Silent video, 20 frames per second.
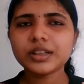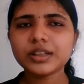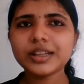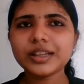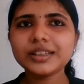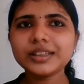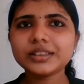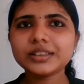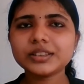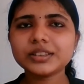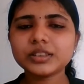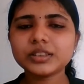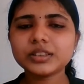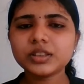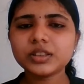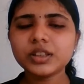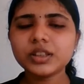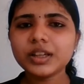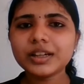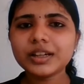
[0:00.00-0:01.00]

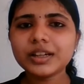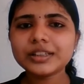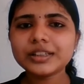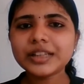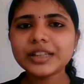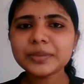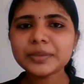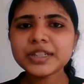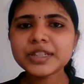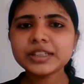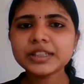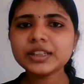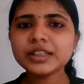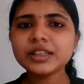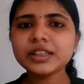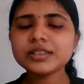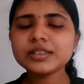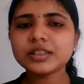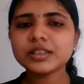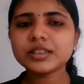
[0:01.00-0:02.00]
Type
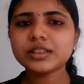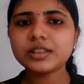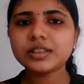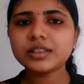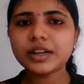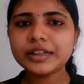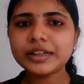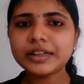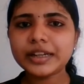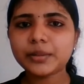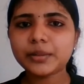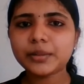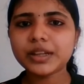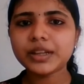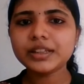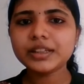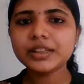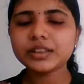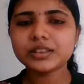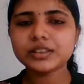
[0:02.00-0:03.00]
checking is runtime